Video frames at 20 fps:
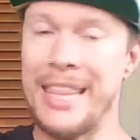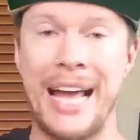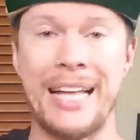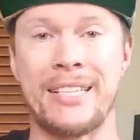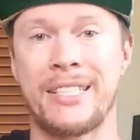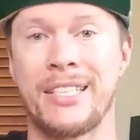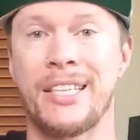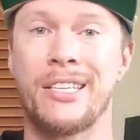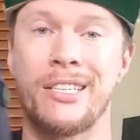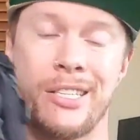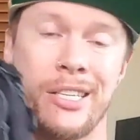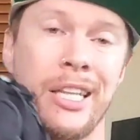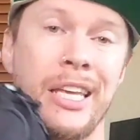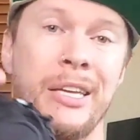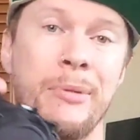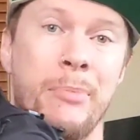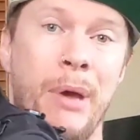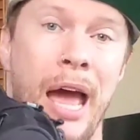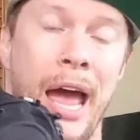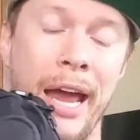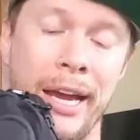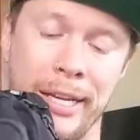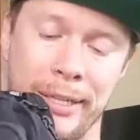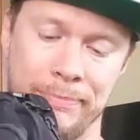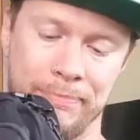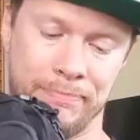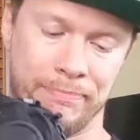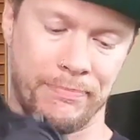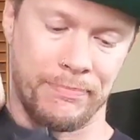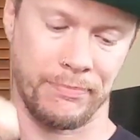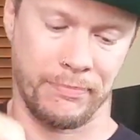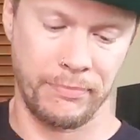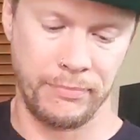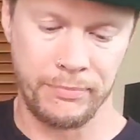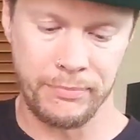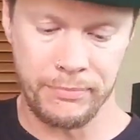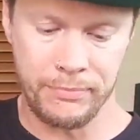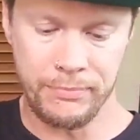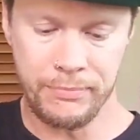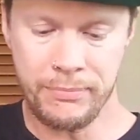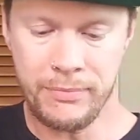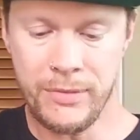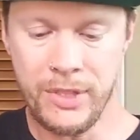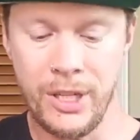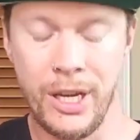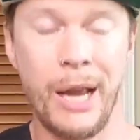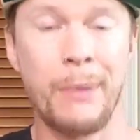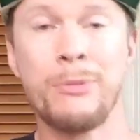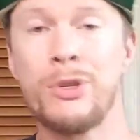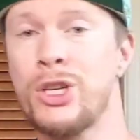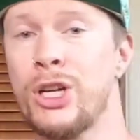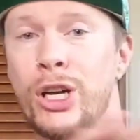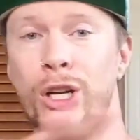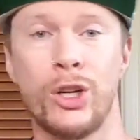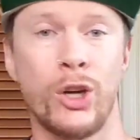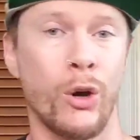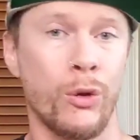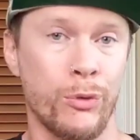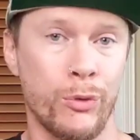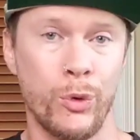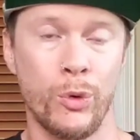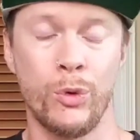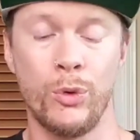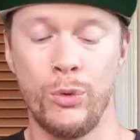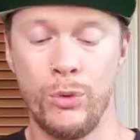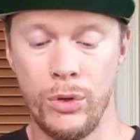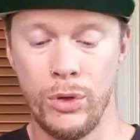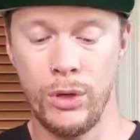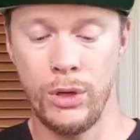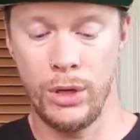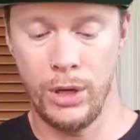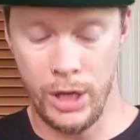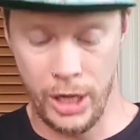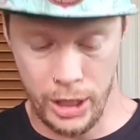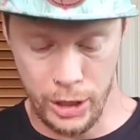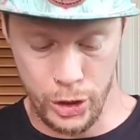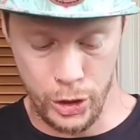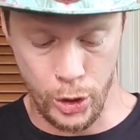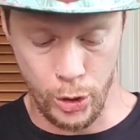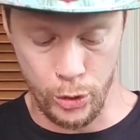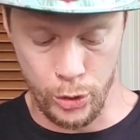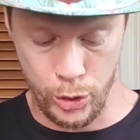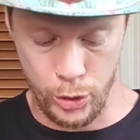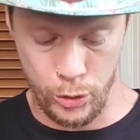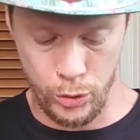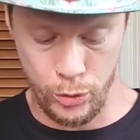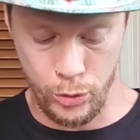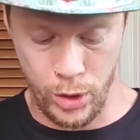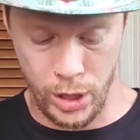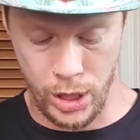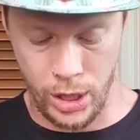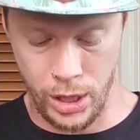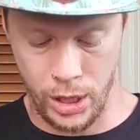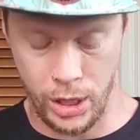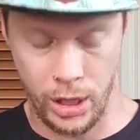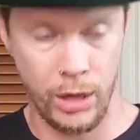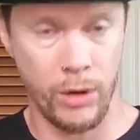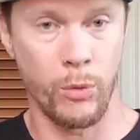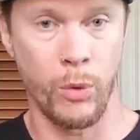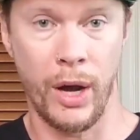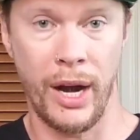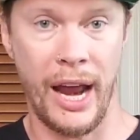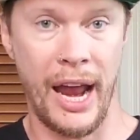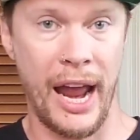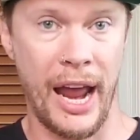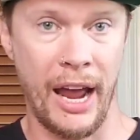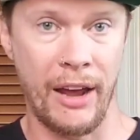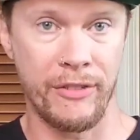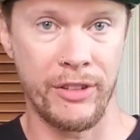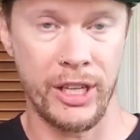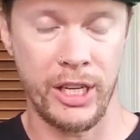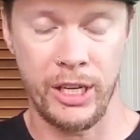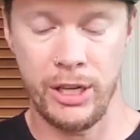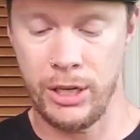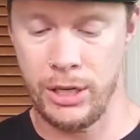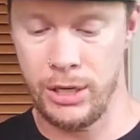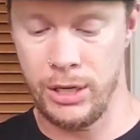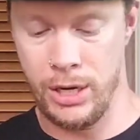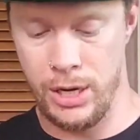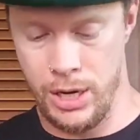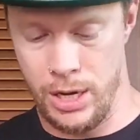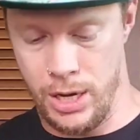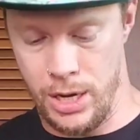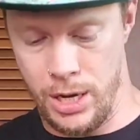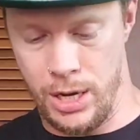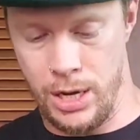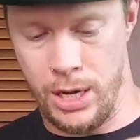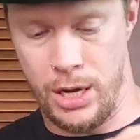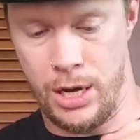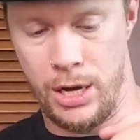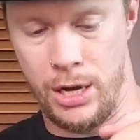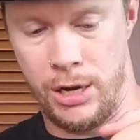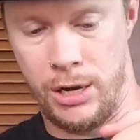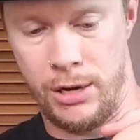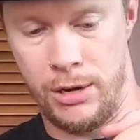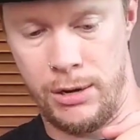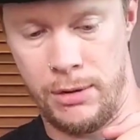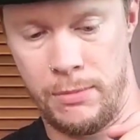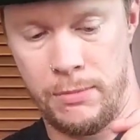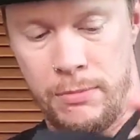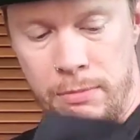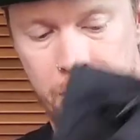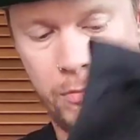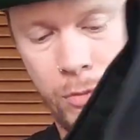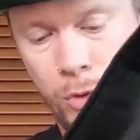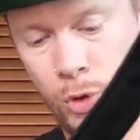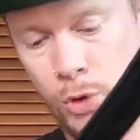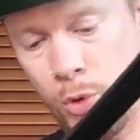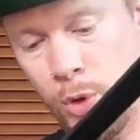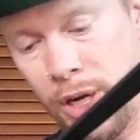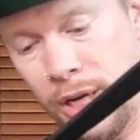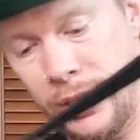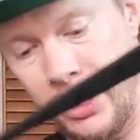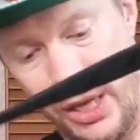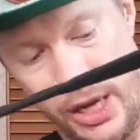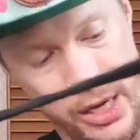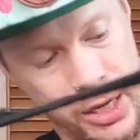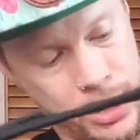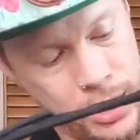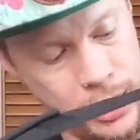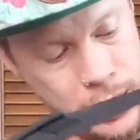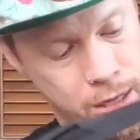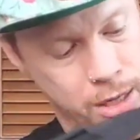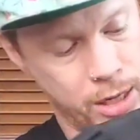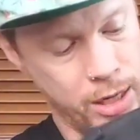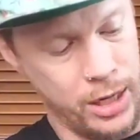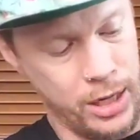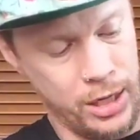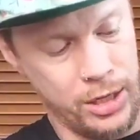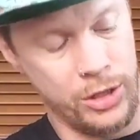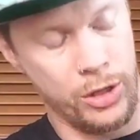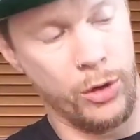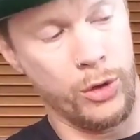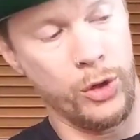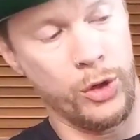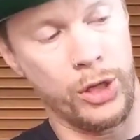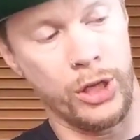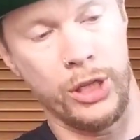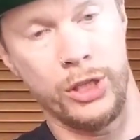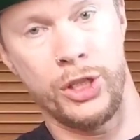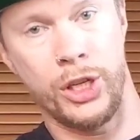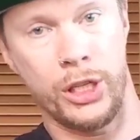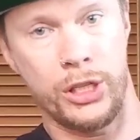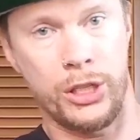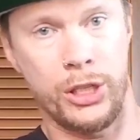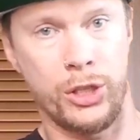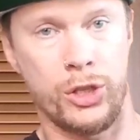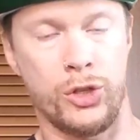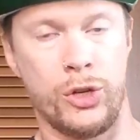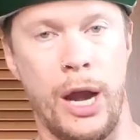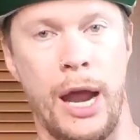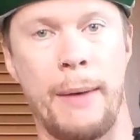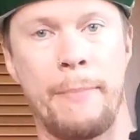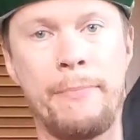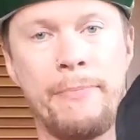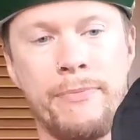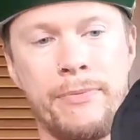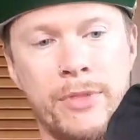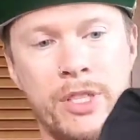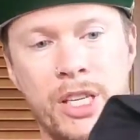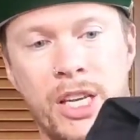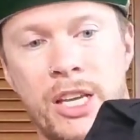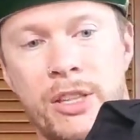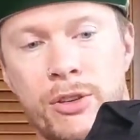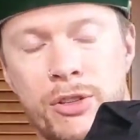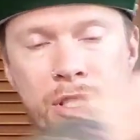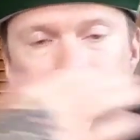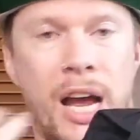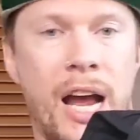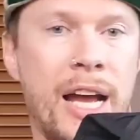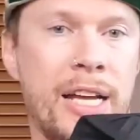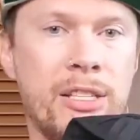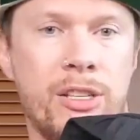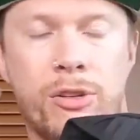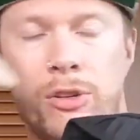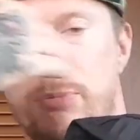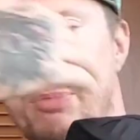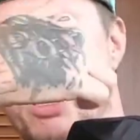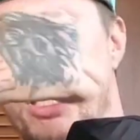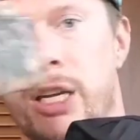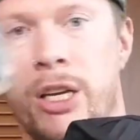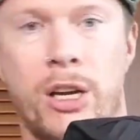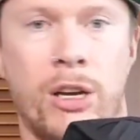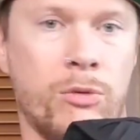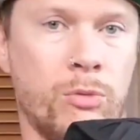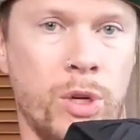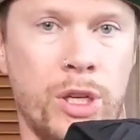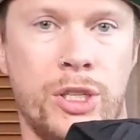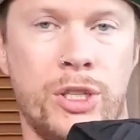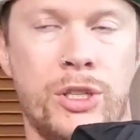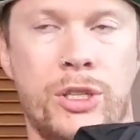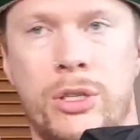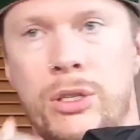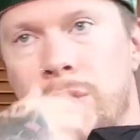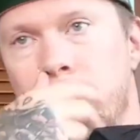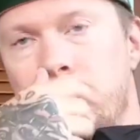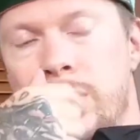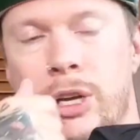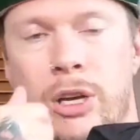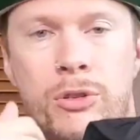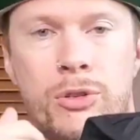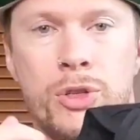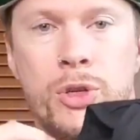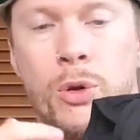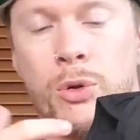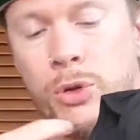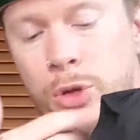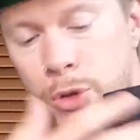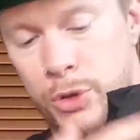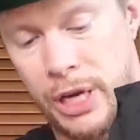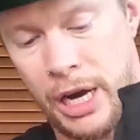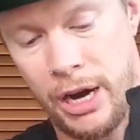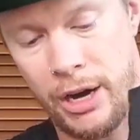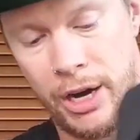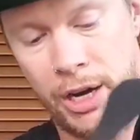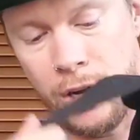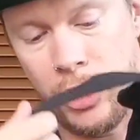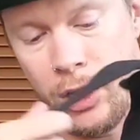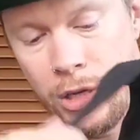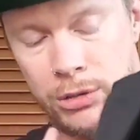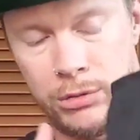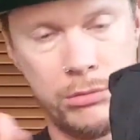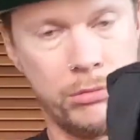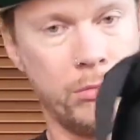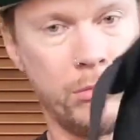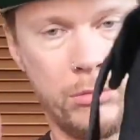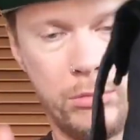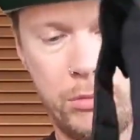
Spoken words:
That's the sling bag. I'm just going to go through and show you what I have in here real quick. Like, so you can adjust the strap to either side, so depending on which, you know, shoulder you carry it on,